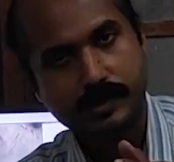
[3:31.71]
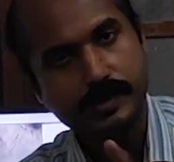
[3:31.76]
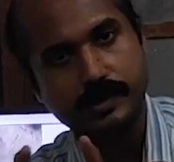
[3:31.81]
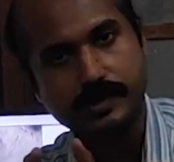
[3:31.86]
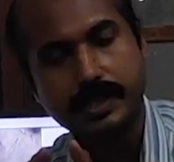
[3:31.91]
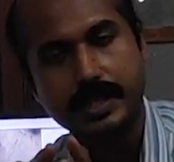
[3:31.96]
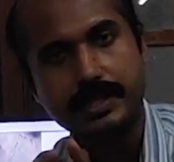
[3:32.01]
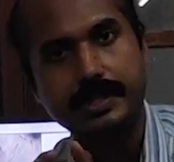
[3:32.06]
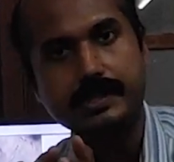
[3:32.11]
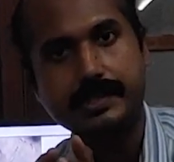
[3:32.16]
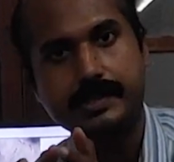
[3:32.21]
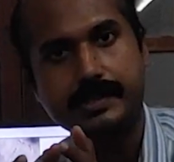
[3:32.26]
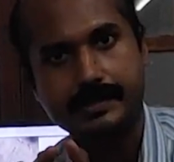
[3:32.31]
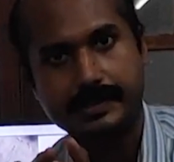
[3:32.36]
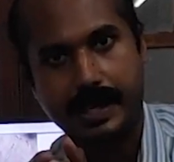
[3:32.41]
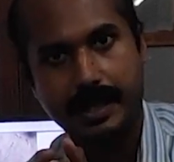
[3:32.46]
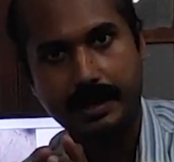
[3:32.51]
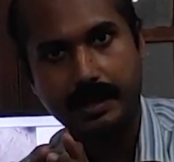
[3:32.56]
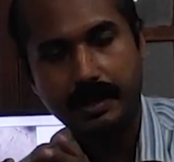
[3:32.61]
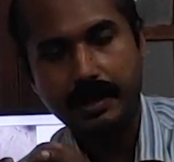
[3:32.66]
Osteocyte is a
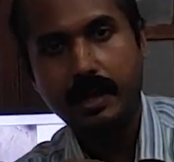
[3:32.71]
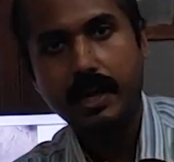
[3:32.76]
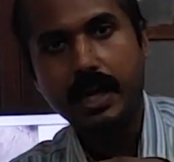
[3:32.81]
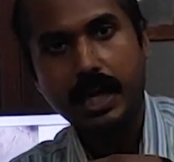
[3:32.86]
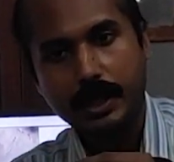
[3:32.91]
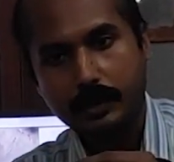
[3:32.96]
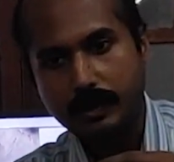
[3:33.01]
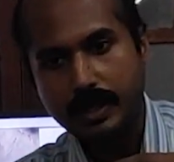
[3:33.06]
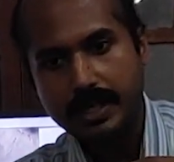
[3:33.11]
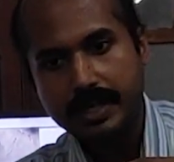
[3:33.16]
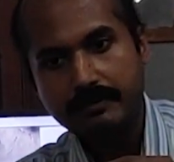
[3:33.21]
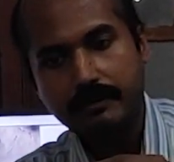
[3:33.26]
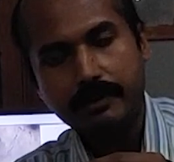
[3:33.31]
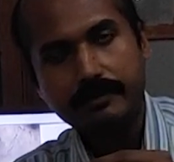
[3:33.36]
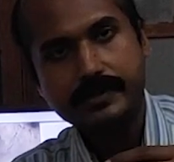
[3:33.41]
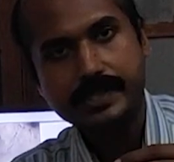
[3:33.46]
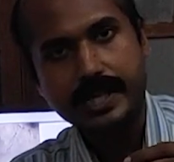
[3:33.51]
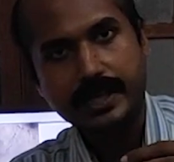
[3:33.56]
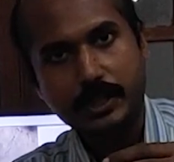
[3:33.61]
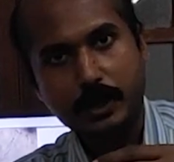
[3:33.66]
cell, it will leave
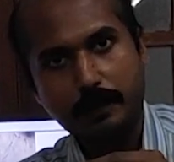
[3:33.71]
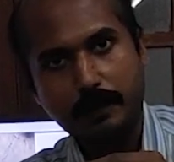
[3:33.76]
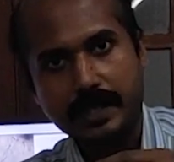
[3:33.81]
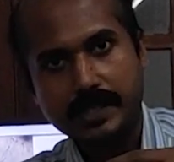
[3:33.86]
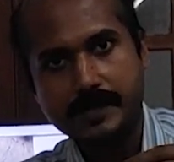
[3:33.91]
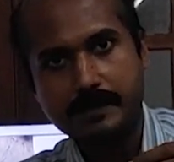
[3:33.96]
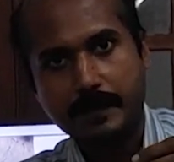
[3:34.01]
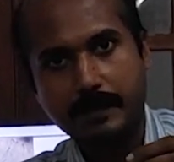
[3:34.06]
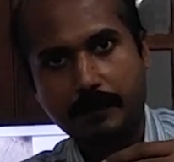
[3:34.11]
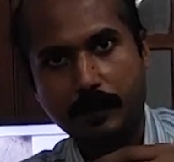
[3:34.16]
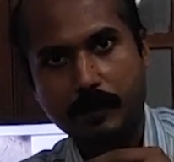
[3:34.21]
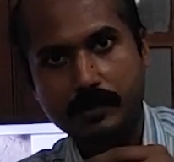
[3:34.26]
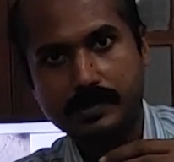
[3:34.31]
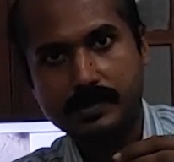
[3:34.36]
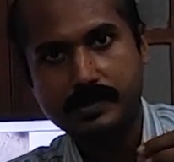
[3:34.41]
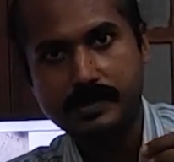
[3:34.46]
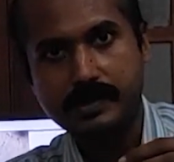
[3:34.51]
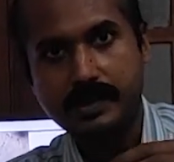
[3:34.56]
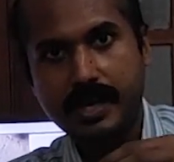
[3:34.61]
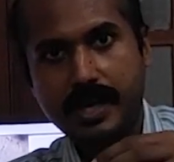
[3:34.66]
off cytoplasmic
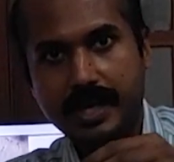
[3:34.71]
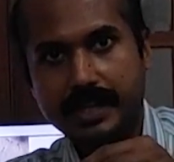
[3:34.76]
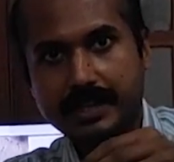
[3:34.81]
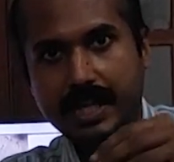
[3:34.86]
processes